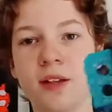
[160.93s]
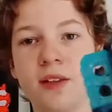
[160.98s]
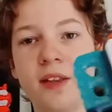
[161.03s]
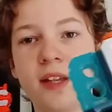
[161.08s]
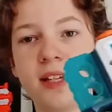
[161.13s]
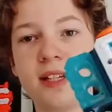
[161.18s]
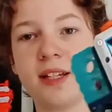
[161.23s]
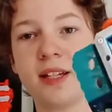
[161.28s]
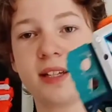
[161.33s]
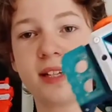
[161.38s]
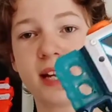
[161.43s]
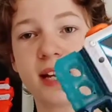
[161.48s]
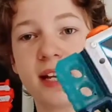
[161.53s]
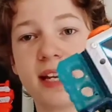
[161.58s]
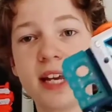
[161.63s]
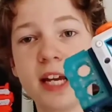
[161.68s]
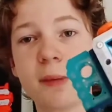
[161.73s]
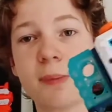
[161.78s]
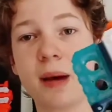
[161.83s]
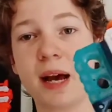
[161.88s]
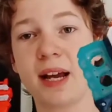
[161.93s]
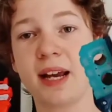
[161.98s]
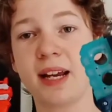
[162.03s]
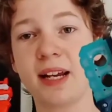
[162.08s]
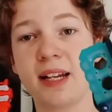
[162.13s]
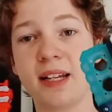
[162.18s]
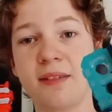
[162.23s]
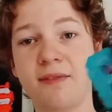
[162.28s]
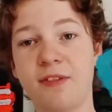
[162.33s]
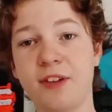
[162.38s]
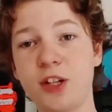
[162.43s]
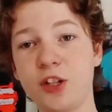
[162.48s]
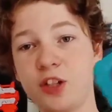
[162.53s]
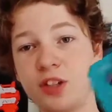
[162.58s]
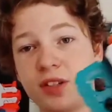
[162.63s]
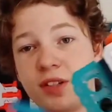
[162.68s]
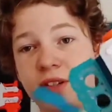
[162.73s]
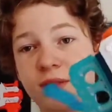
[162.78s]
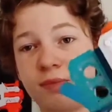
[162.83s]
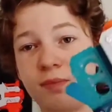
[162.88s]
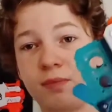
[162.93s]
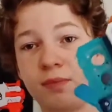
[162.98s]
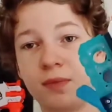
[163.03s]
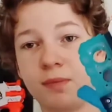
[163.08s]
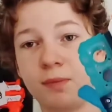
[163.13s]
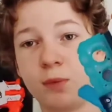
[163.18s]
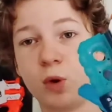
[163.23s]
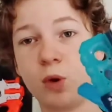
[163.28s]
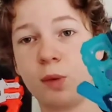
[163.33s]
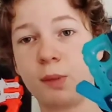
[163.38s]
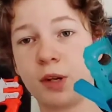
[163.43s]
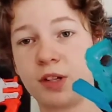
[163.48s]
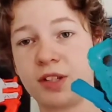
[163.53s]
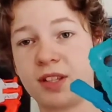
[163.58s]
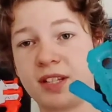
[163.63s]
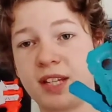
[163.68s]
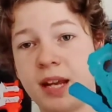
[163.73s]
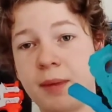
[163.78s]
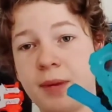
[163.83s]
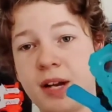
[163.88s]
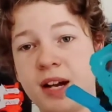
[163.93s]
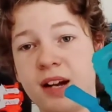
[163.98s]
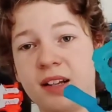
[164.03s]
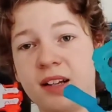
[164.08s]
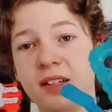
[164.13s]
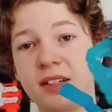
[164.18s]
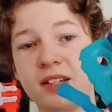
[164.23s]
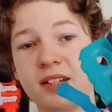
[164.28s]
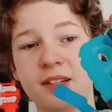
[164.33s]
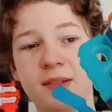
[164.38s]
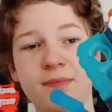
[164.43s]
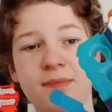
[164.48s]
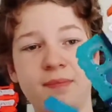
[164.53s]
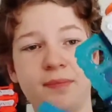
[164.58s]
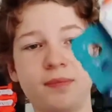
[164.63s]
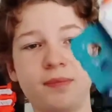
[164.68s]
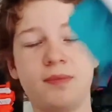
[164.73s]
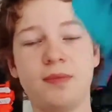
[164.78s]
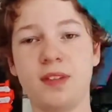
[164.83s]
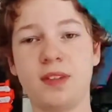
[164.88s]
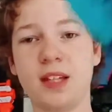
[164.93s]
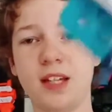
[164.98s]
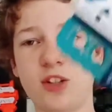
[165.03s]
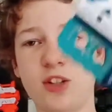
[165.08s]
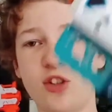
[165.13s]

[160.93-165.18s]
This is a kickback, and it features almost the same colors, the